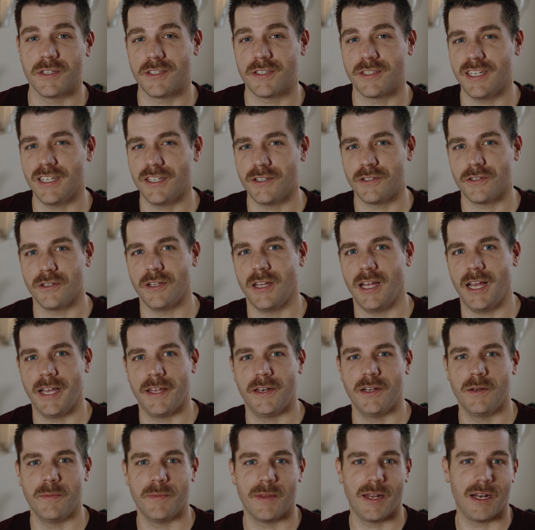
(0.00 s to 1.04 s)
essential
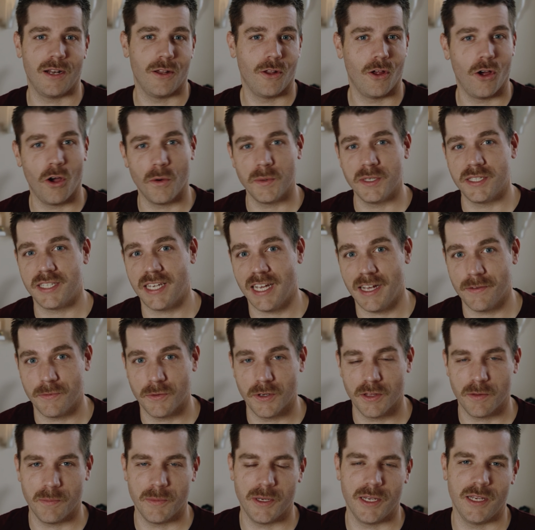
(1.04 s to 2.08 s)
item that I'll always have
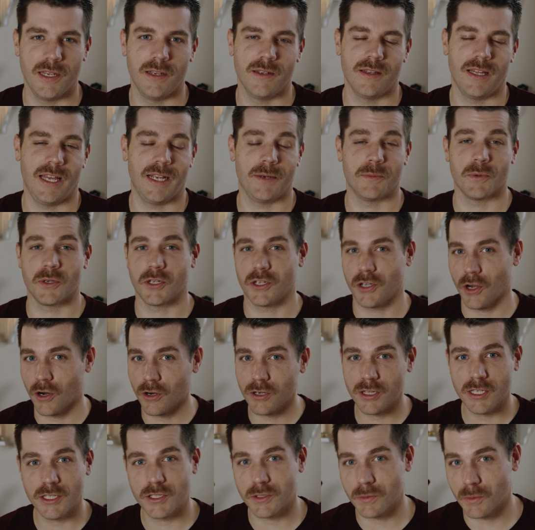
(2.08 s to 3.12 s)
with me, like
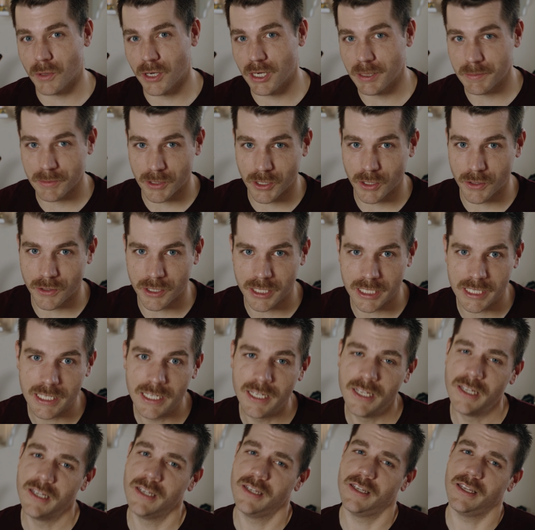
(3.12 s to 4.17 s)
regardless where I'm going,
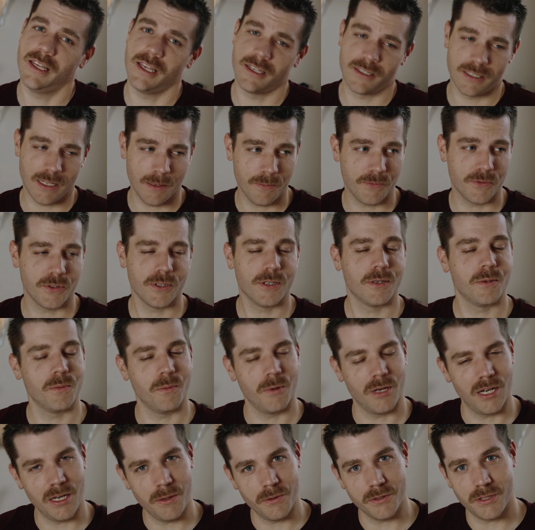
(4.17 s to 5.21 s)
except for
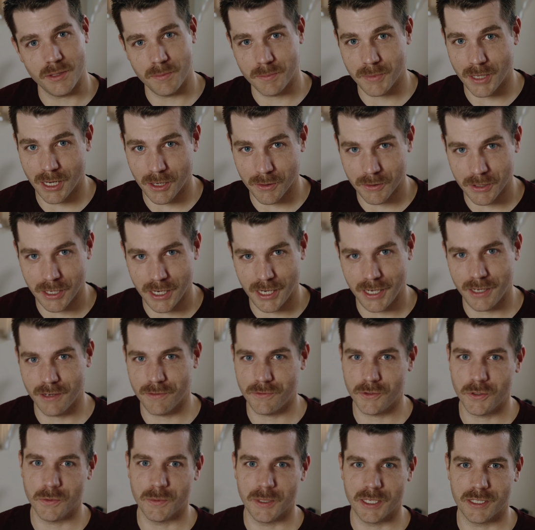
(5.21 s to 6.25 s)
when I was in Bahrain a
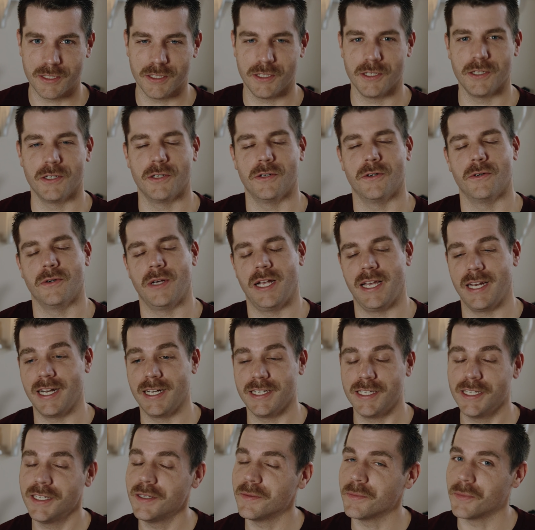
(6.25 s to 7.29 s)
few weeks ago and I
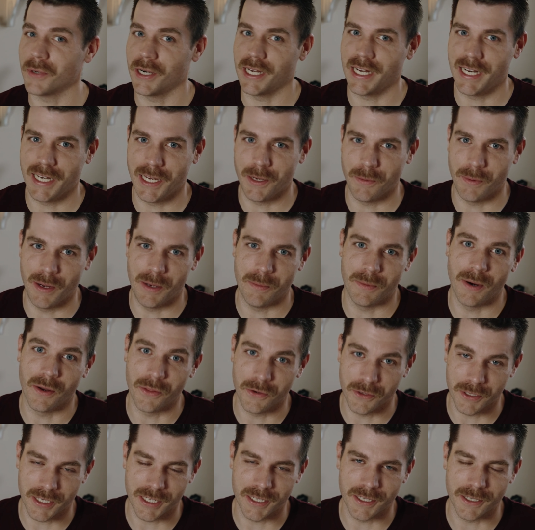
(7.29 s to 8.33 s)
didn't bring any wet
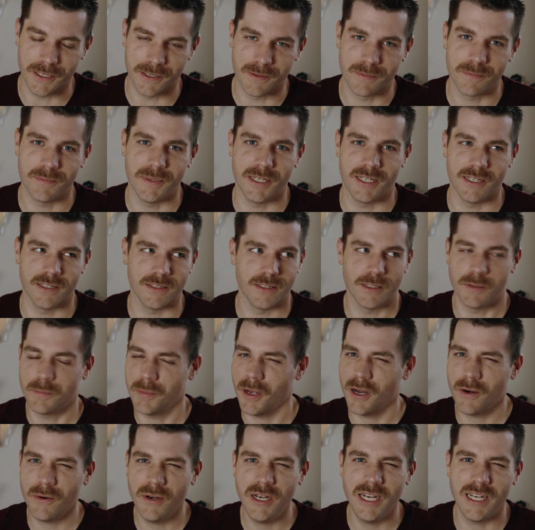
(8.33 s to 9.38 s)
weather gear because it's
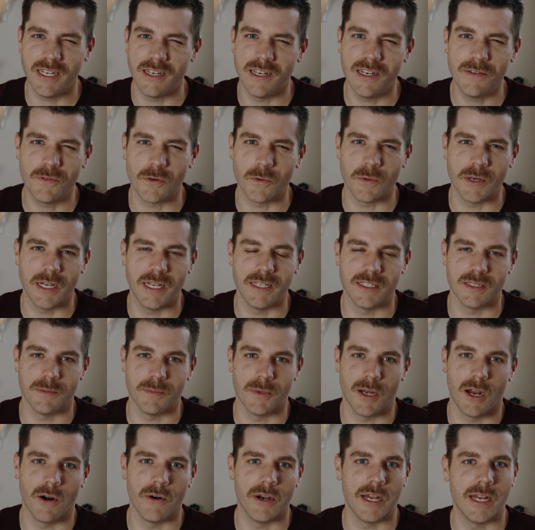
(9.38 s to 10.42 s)
Bahrain, it never rains in
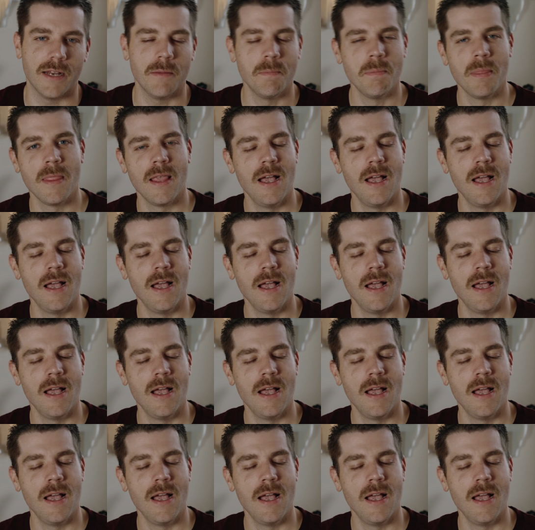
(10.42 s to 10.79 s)
Bahrain,